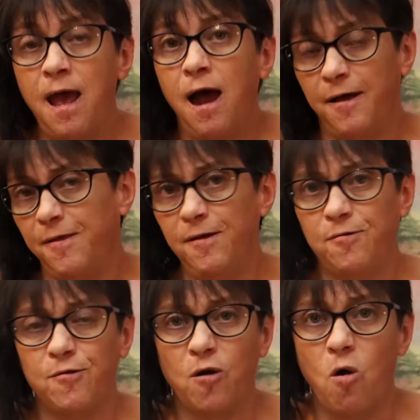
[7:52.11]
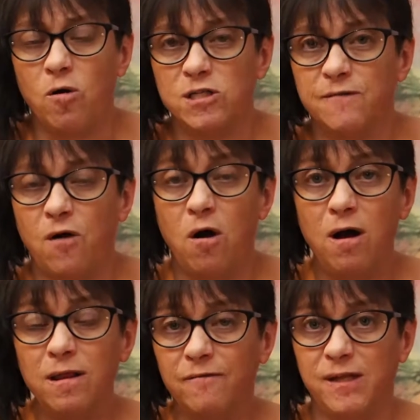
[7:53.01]
I think through the course of
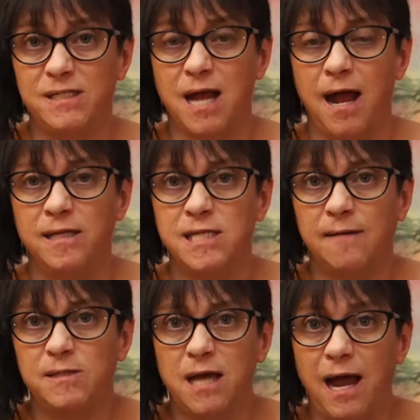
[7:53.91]
all of these concepts,